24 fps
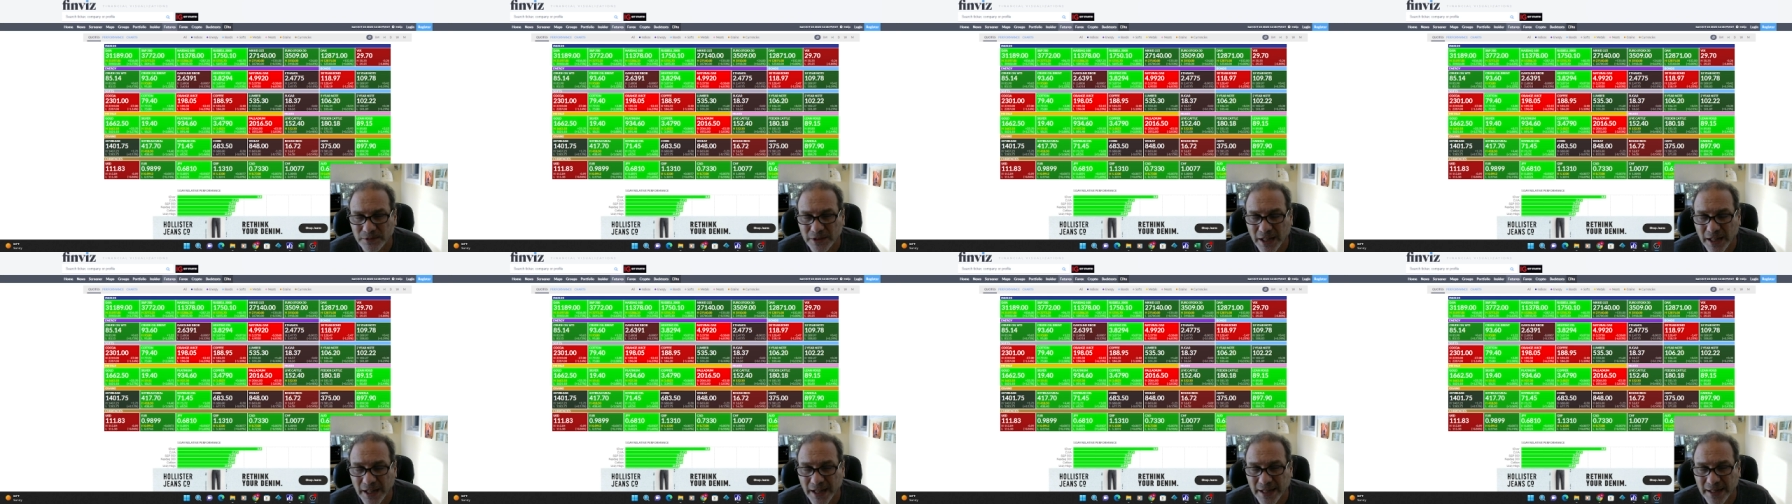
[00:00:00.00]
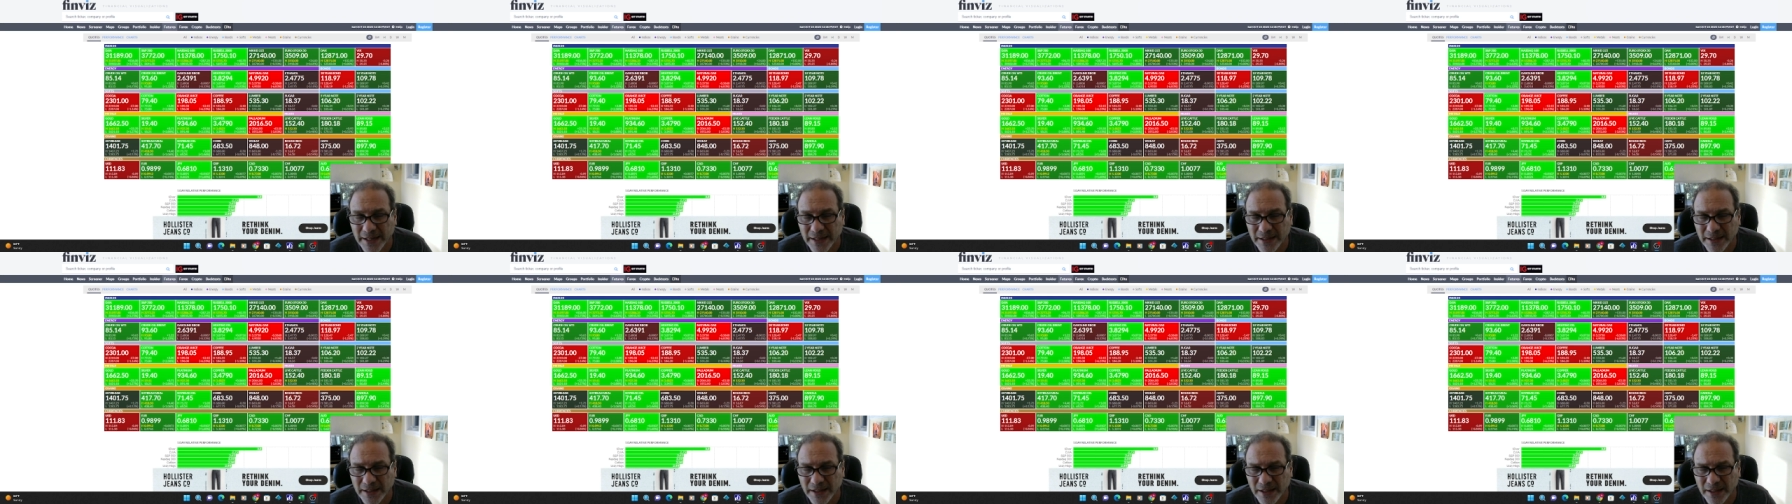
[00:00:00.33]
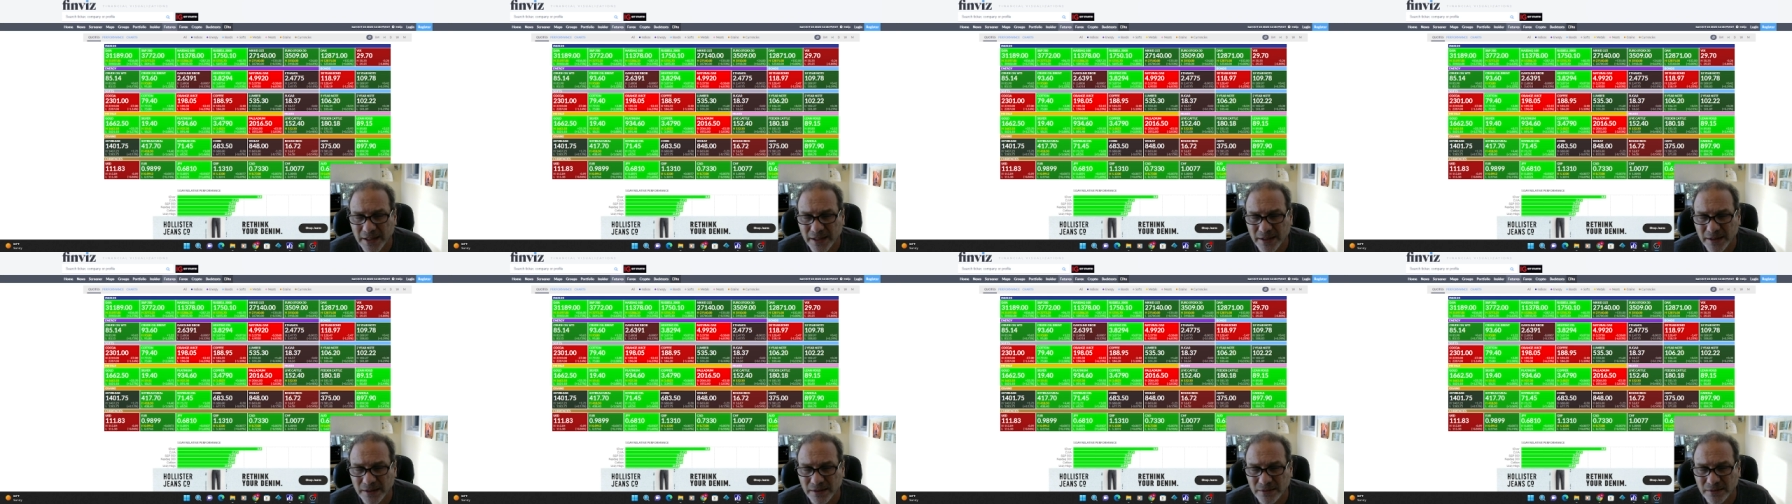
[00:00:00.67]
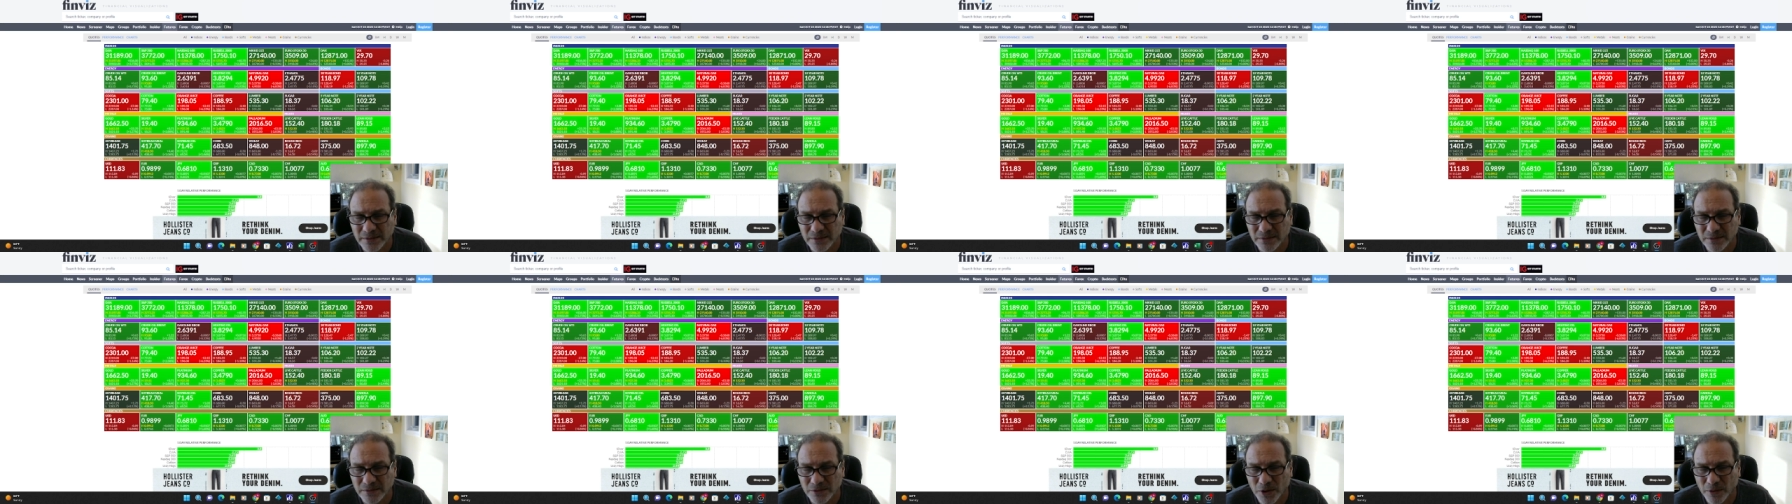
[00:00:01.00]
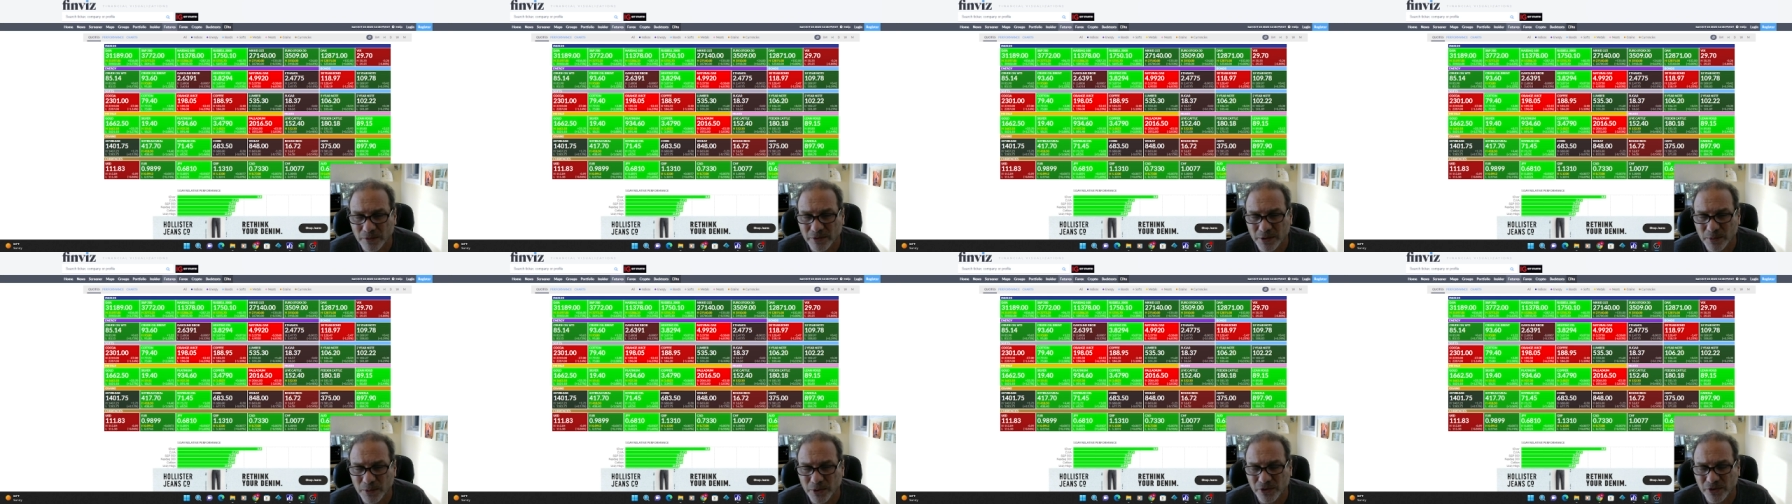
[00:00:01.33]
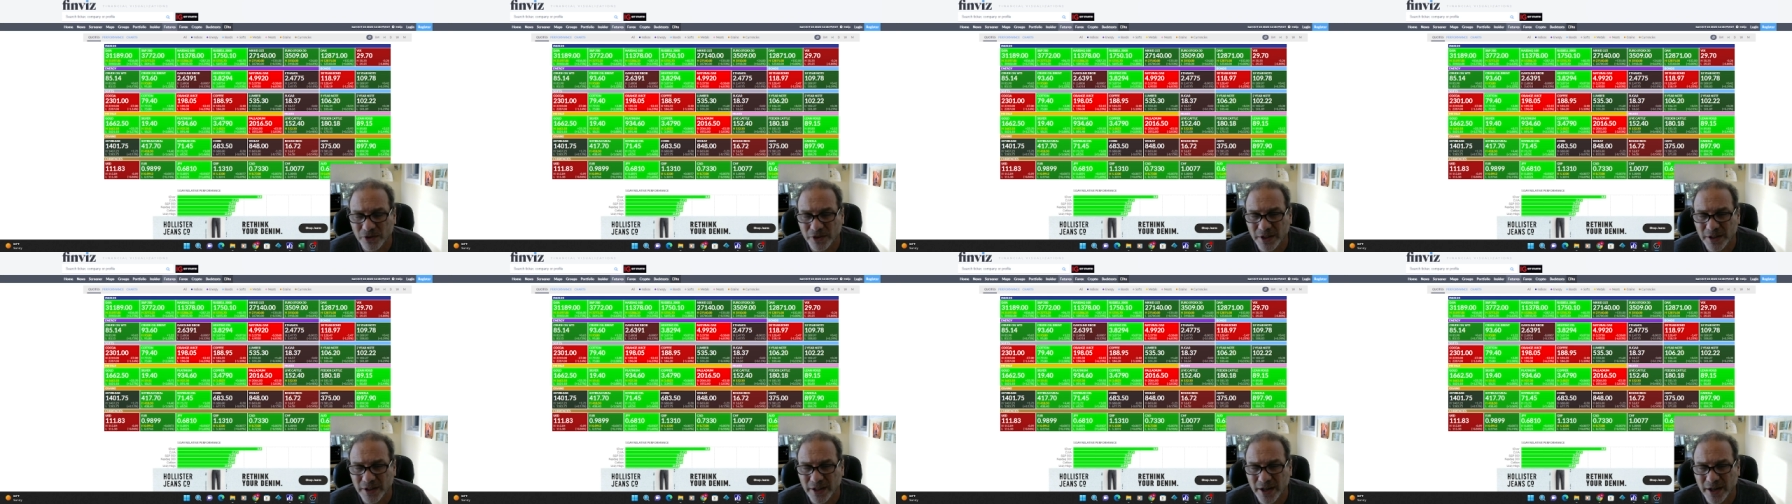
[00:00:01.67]
and uh, hopefully we'll
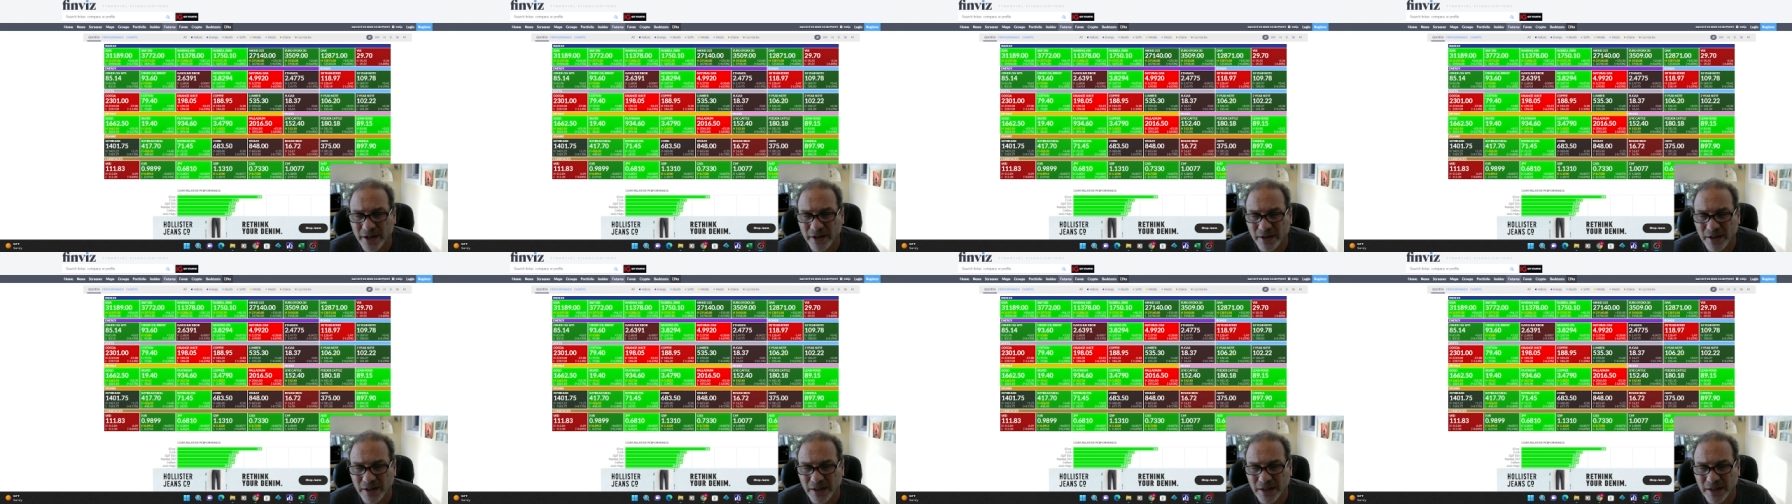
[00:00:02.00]
see you there.